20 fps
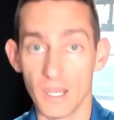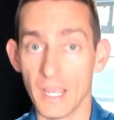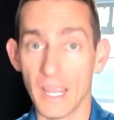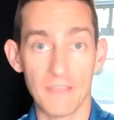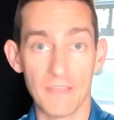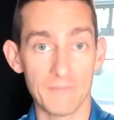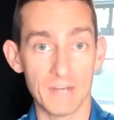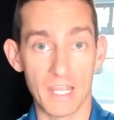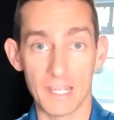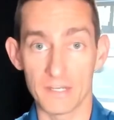I
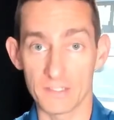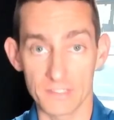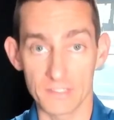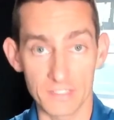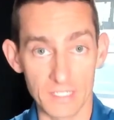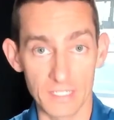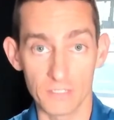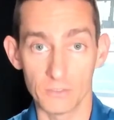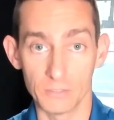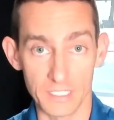haven't had a
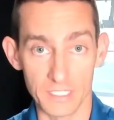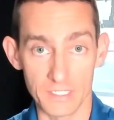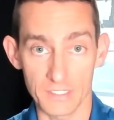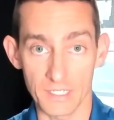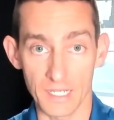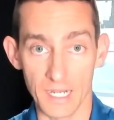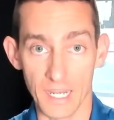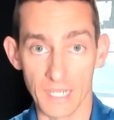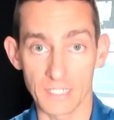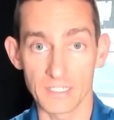single
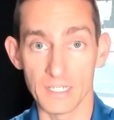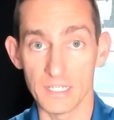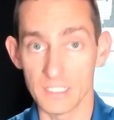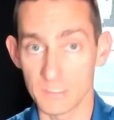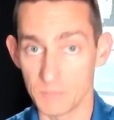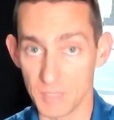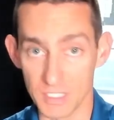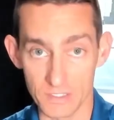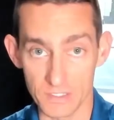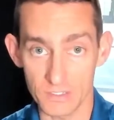disconnect.
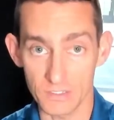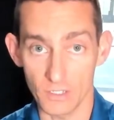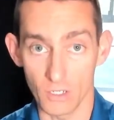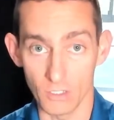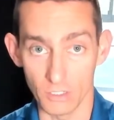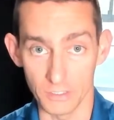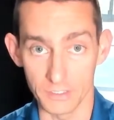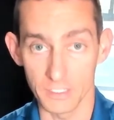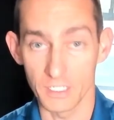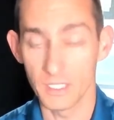It's been
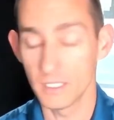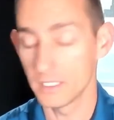solid.